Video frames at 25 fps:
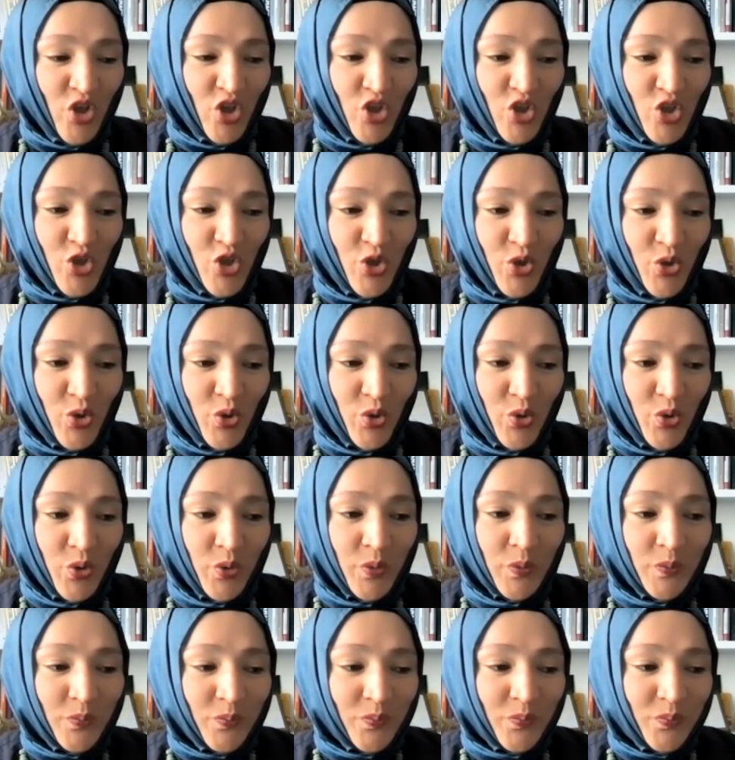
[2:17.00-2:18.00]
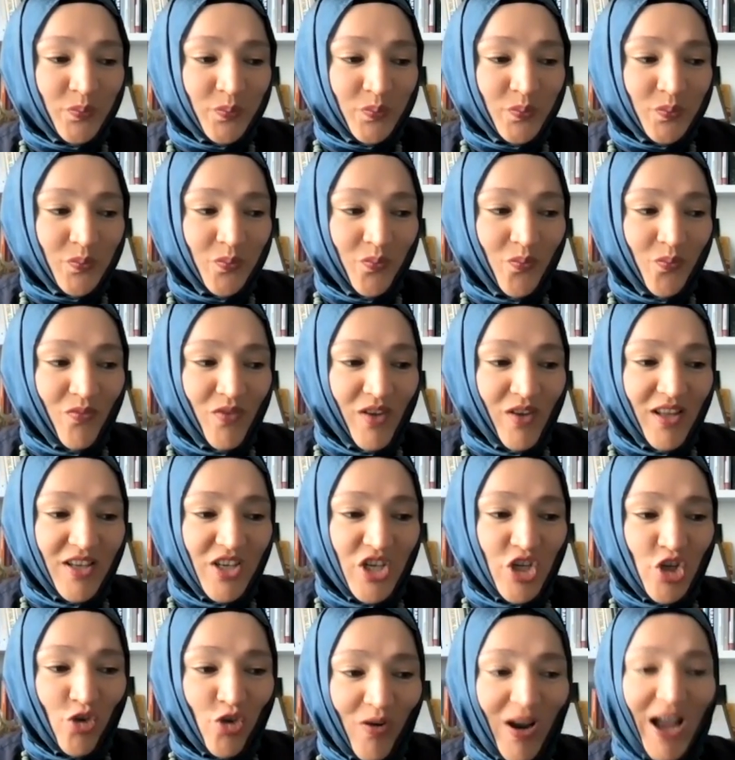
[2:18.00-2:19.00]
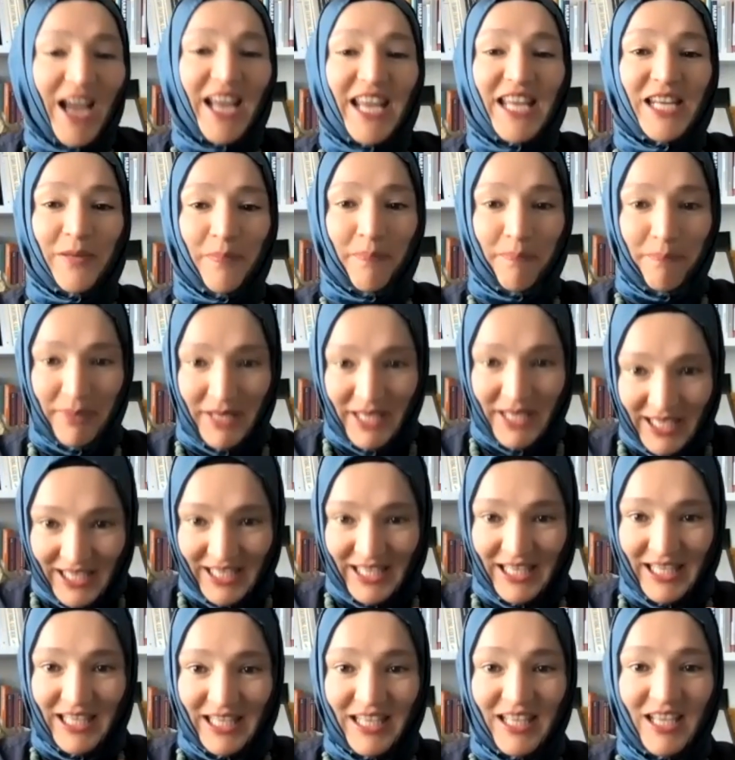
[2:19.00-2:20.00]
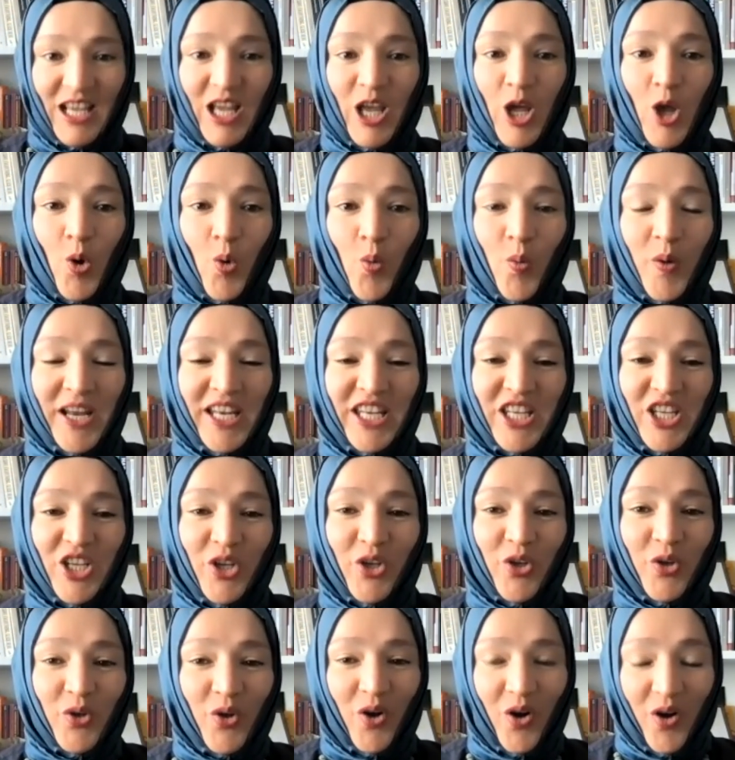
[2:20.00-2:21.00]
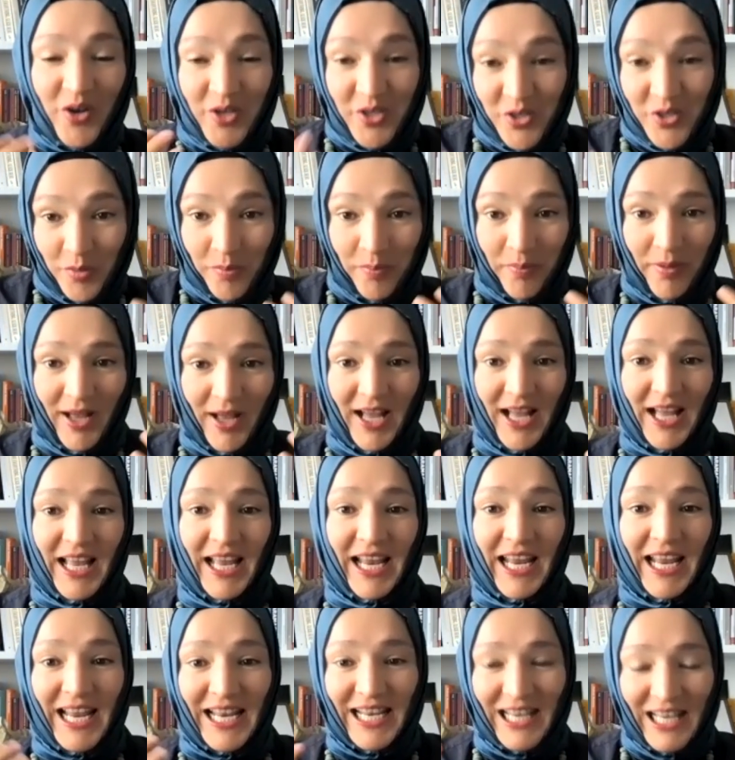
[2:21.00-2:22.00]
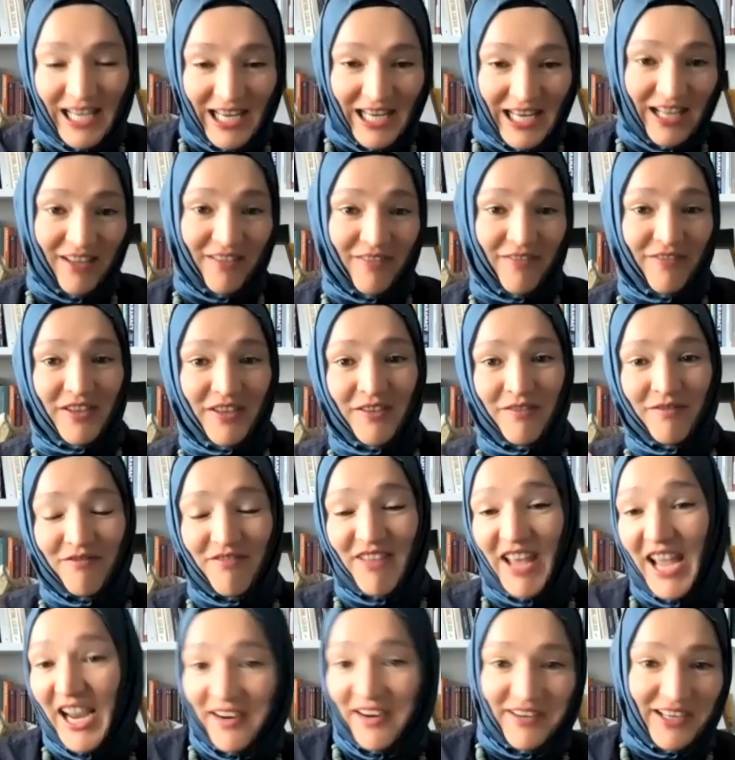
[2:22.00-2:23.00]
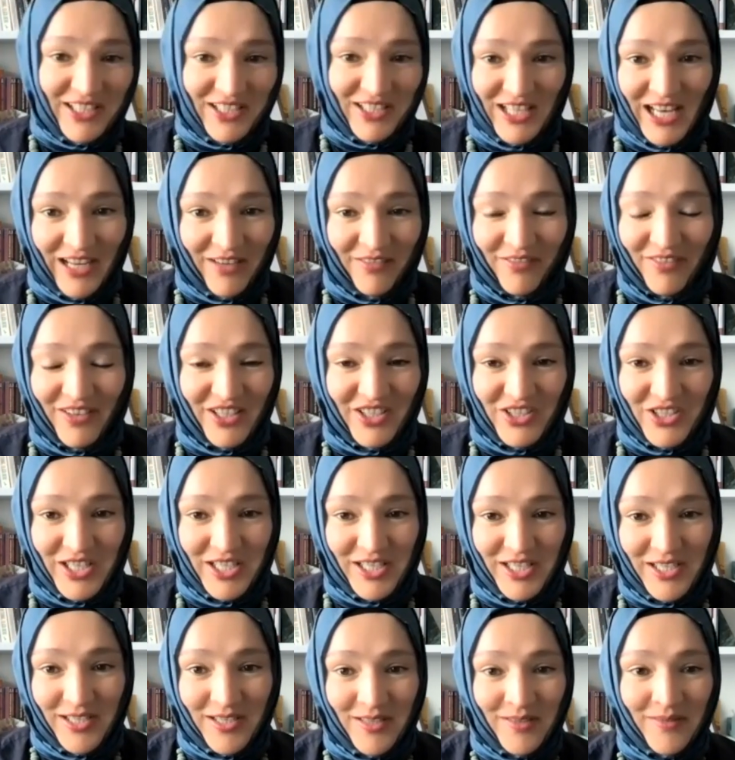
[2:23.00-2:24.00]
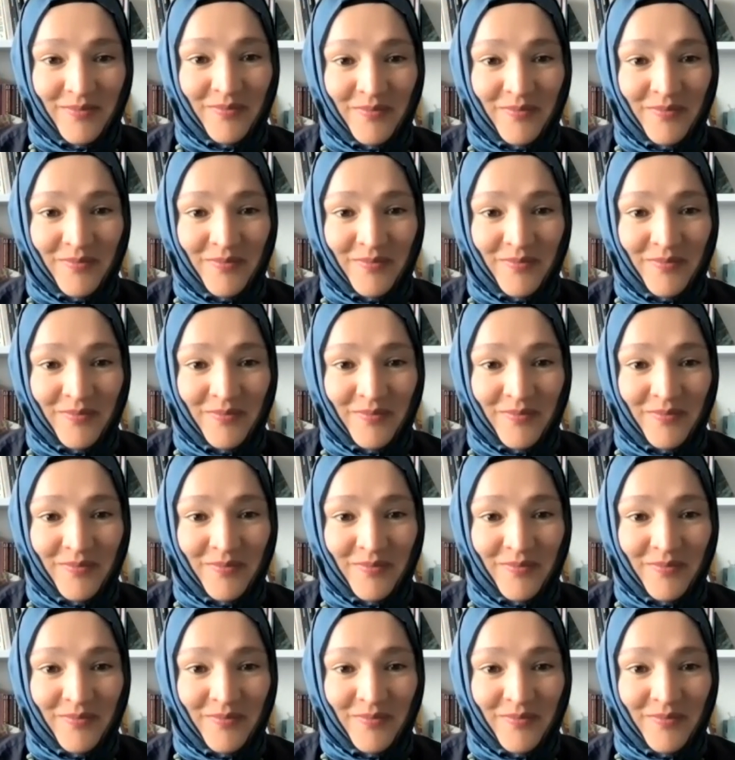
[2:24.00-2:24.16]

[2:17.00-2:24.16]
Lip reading: to try and be when you occupy and live in various languages.